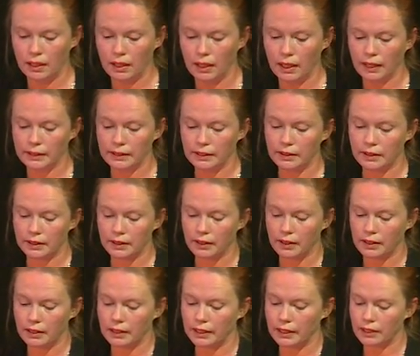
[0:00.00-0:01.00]
And then
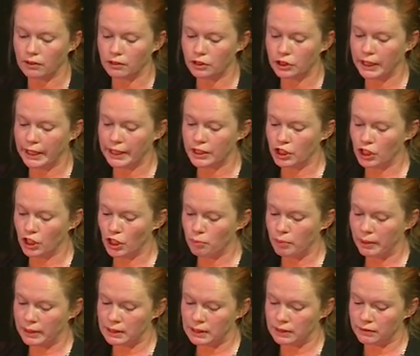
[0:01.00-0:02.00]
thirdly, on changing
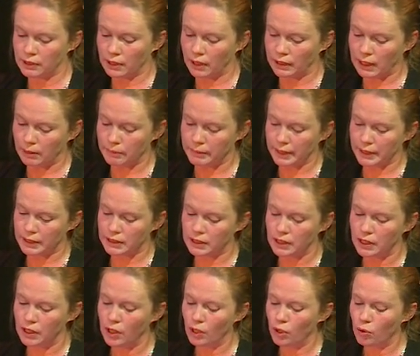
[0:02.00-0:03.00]
competitive dynamics,
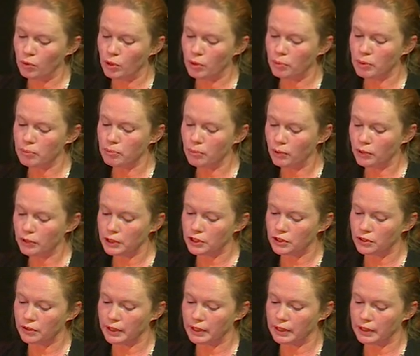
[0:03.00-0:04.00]
we'll be
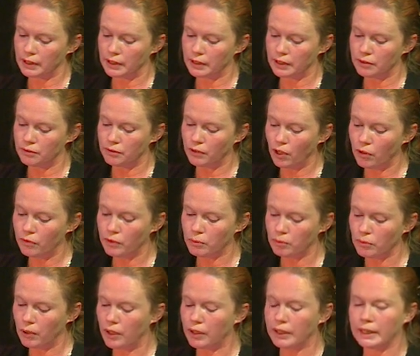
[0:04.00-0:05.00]
monitoring the evolving
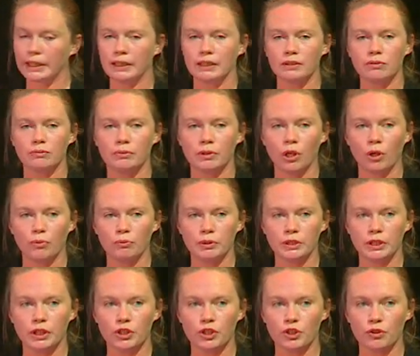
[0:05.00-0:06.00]
market from a
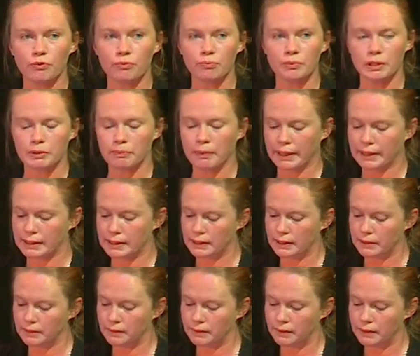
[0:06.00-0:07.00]
competition
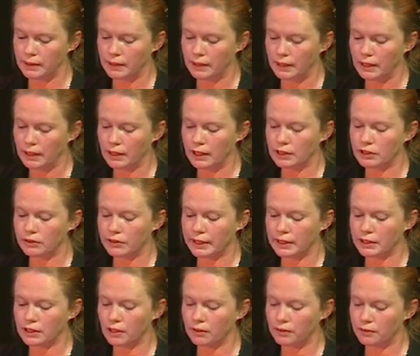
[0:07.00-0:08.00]
perspective and
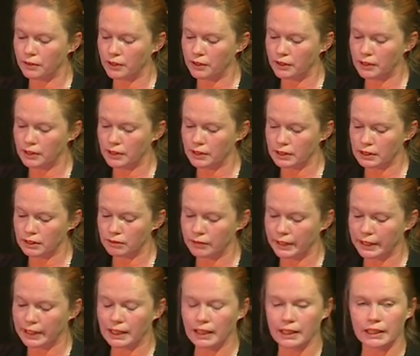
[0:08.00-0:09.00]
direct our focus and
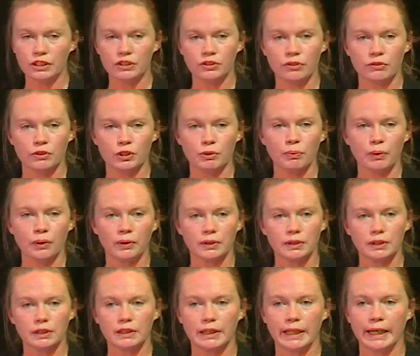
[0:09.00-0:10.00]
regulatory
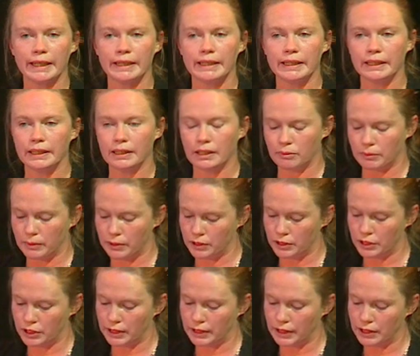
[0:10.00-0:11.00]
response to any
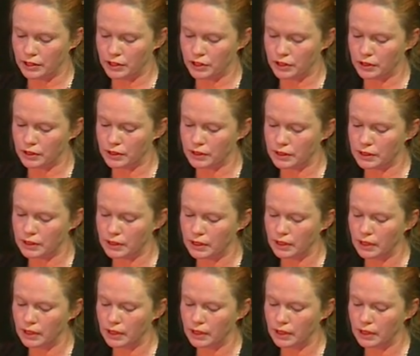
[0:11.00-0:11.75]
emerging issues.